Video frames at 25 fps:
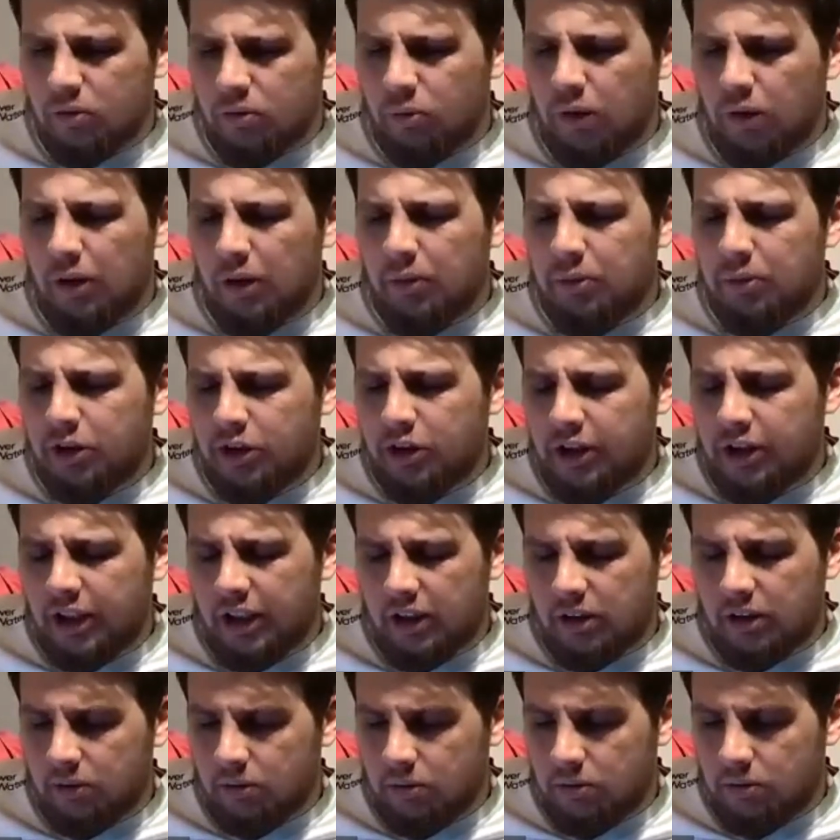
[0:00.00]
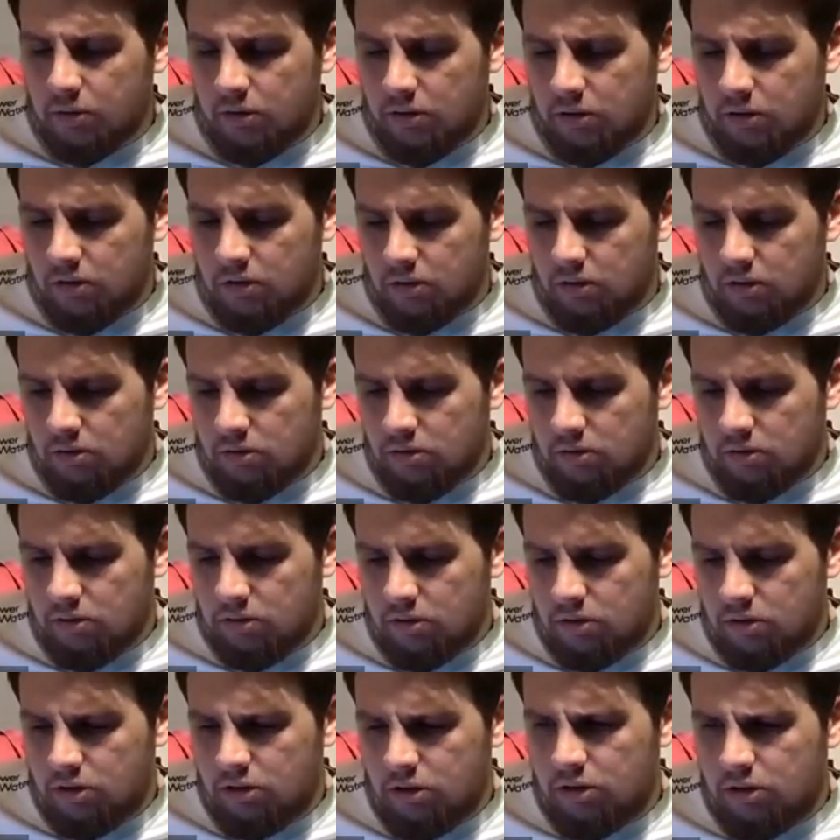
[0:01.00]
why would you kill
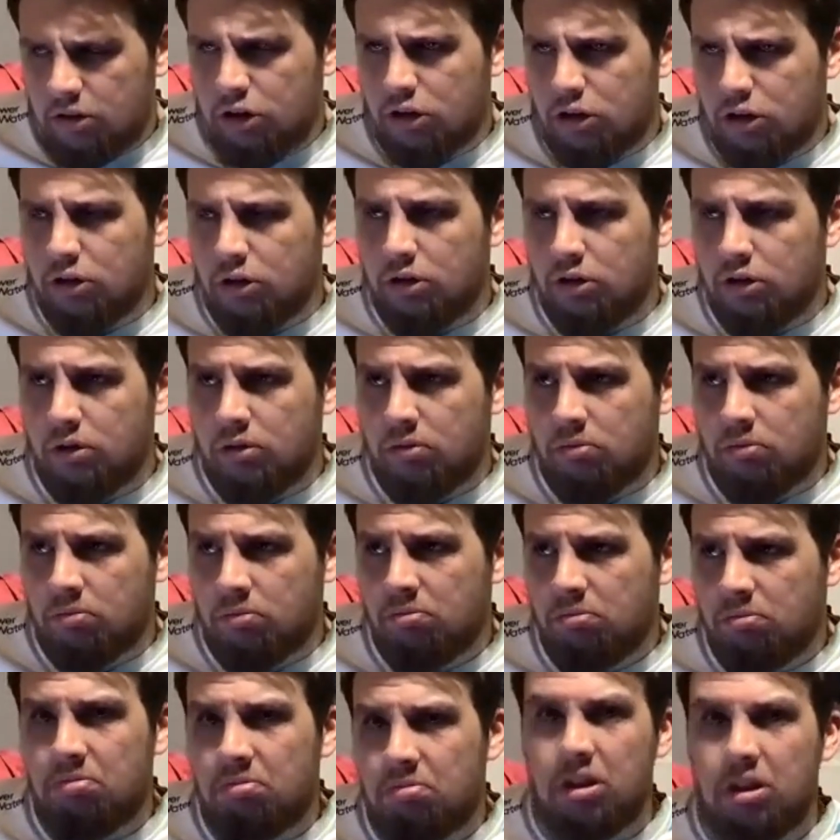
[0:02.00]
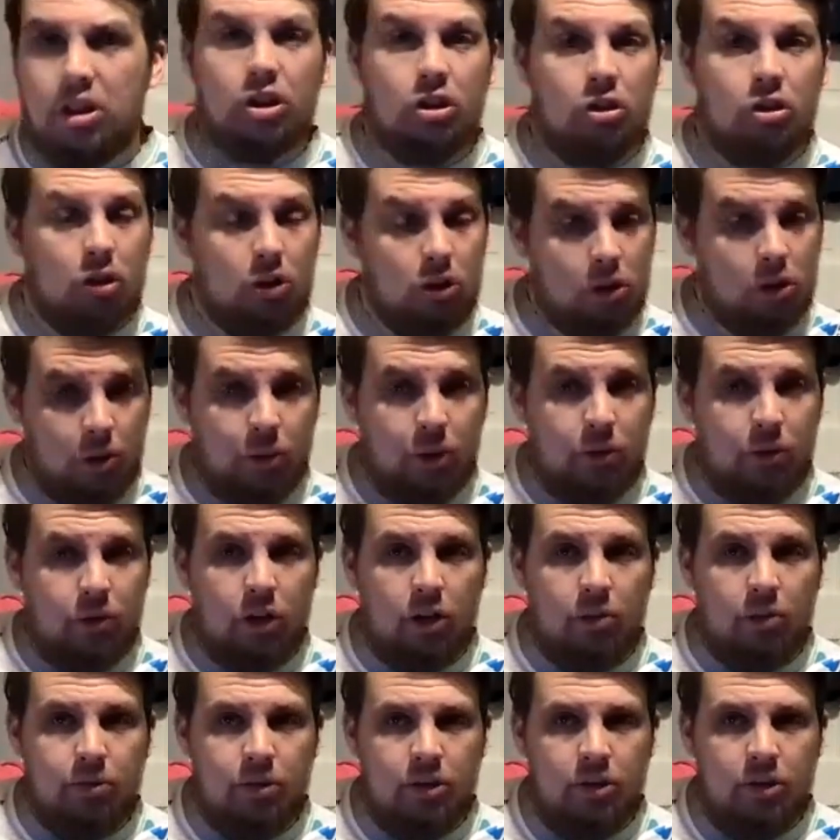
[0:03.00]
two historical
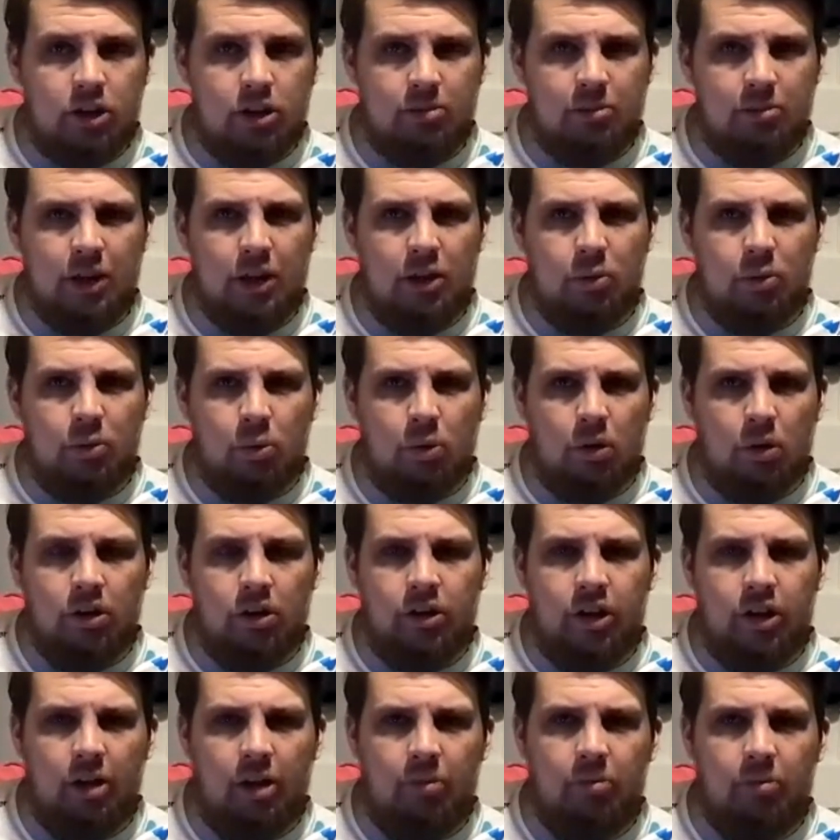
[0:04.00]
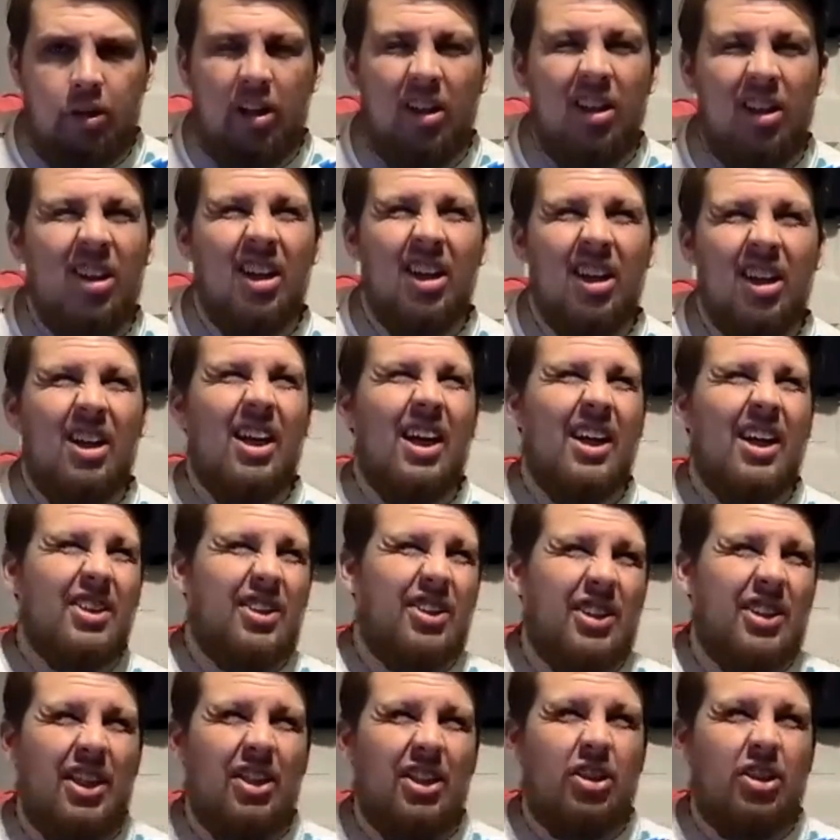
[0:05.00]
clubs to make one team that
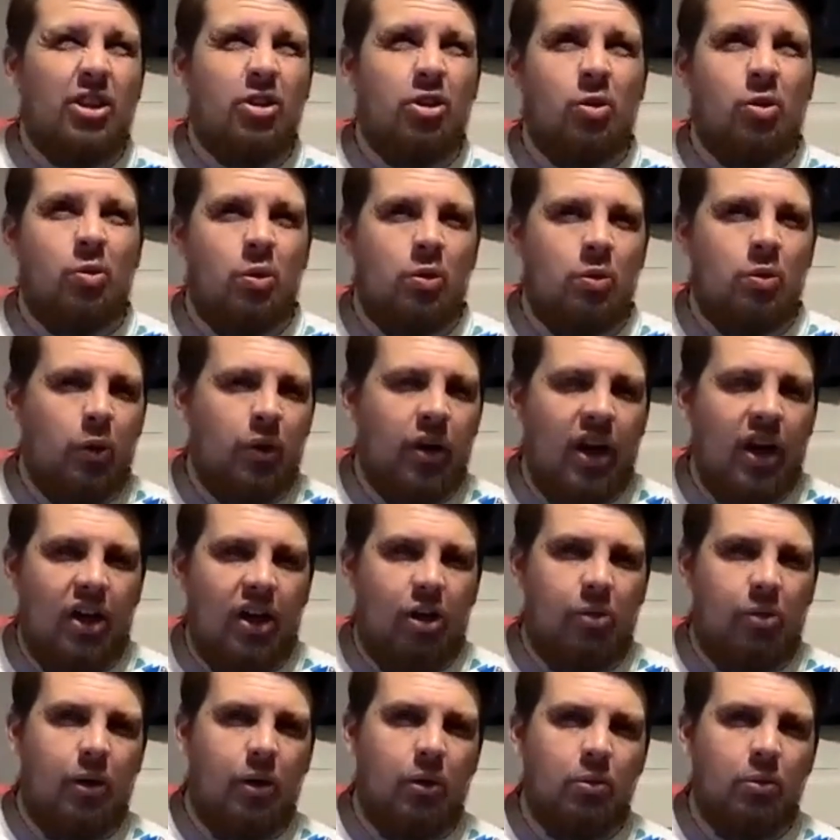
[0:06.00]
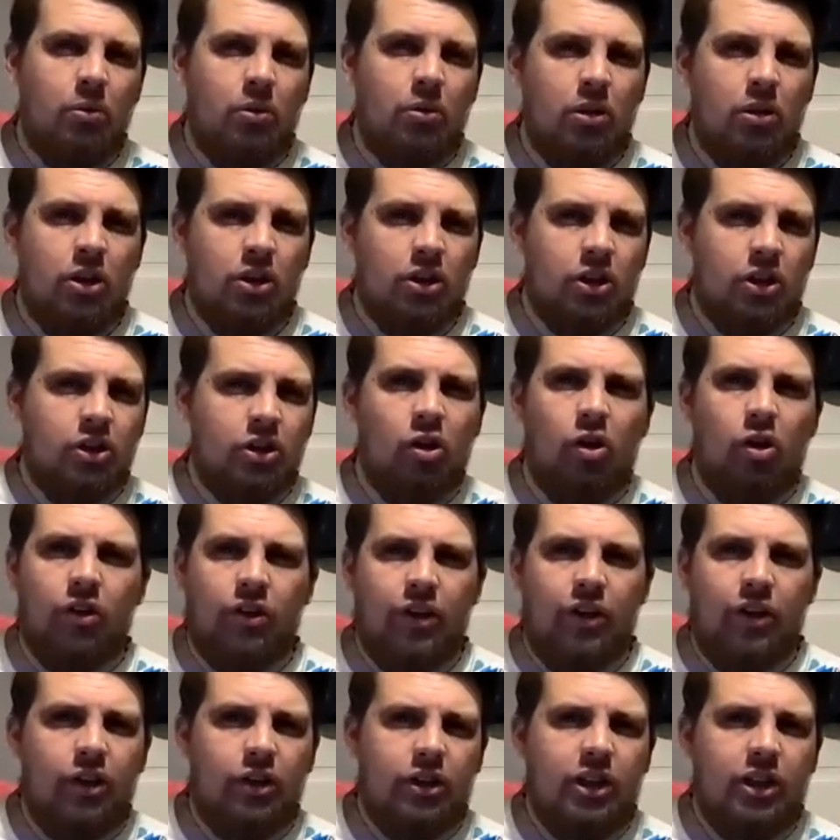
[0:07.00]
essentially no one will care about because it's not
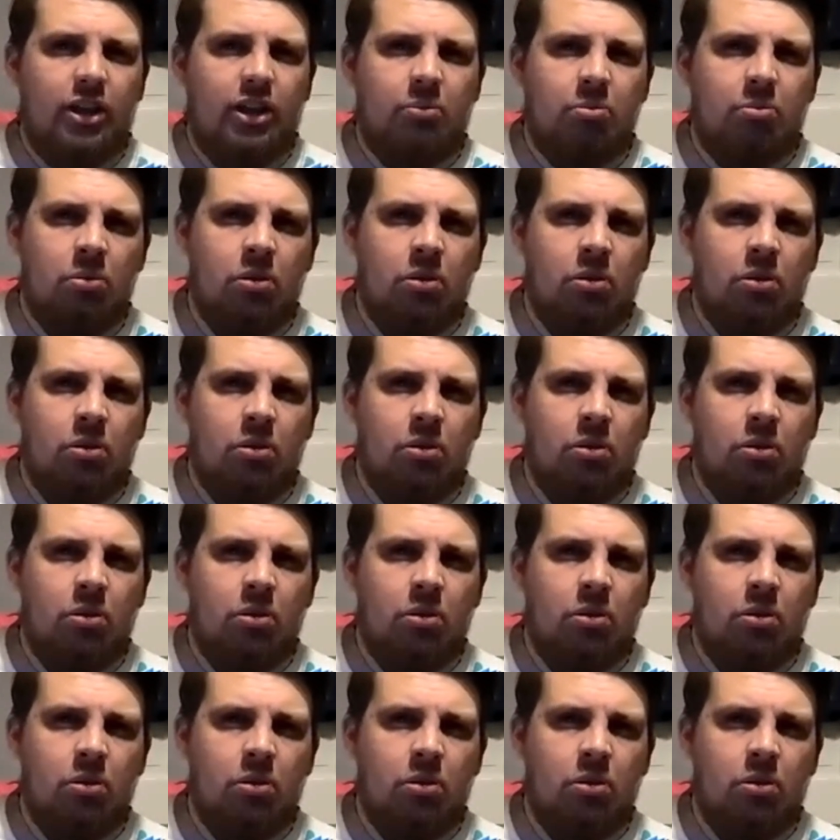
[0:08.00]
their team?